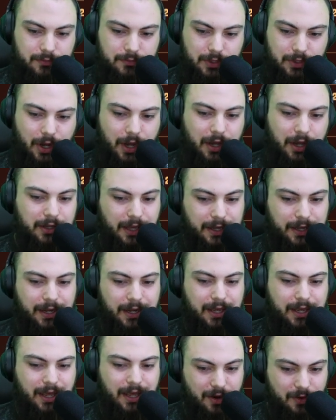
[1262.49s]
No, I lied. I
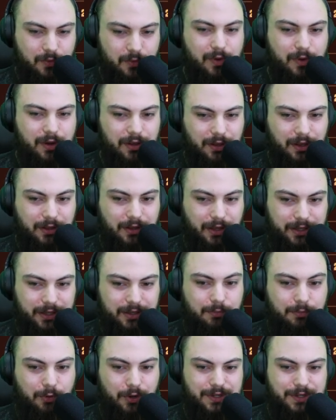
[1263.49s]
kind of really like the
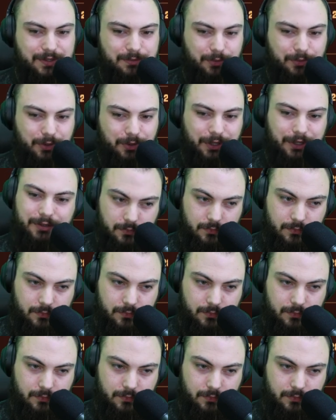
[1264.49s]
poison bullet.